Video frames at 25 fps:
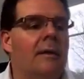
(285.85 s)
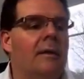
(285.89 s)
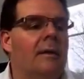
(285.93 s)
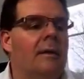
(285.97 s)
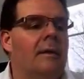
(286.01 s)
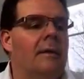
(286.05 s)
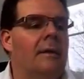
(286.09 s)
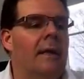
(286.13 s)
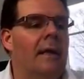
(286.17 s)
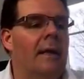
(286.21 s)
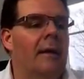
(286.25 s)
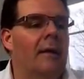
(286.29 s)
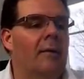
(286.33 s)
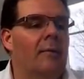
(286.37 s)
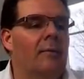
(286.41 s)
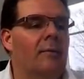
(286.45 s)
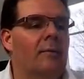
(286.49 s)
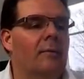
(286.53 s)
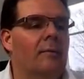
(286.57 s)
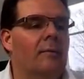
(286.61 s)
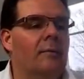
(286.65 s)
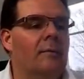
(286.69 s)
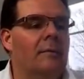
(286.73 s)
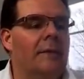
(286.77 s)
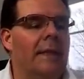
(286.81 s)
Now,
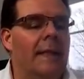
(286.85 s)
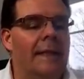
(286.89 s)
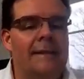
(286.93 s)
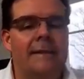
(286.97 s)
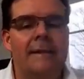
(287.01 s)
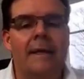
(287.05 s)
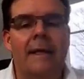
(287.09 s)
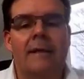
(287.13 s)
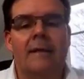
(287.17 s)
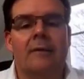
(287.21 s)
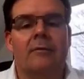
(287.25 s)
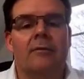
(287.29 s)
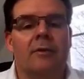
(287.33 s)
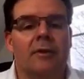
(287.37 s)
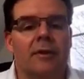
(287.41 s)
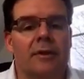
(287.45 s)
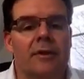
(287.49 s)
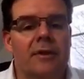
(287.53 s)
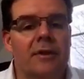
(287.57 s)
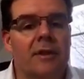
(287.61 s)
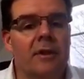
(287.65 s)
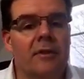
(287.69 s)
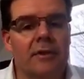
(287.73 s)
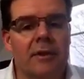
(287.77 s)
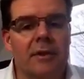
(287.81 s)
that's taken really
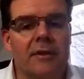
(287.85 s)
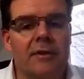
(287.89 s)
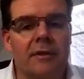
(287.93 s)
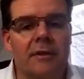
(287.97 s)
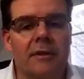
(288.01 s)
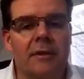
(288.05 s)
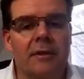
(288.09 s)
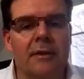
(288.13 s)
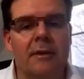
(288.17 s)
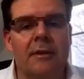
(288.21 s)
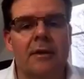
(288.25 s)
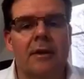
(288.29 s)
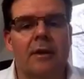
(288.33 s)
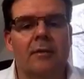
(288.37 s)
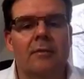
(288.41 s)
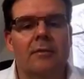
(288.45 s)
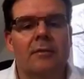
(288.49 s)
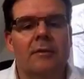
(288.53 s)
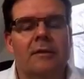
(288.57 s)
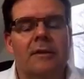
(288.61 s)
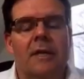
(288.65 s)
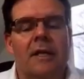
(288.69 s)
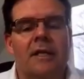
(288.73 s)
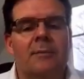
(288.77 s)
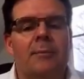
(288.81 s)
seriously. You know,
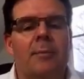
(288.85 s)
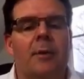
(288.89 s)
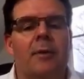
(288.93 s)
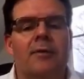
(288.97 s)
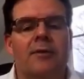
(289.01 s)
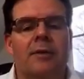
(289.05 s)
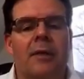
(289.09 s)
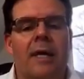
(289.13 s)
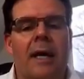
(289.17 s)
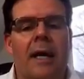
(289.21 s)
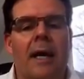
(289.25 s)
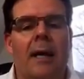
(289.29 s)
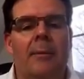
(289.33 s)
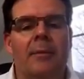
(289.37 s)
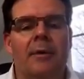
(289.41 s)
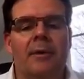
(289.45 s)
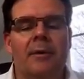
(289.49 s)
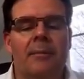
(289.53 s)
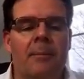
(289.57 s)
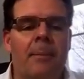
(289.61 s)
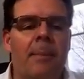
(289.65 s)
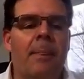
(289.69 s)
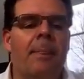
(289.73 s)
it's not supposed to happen.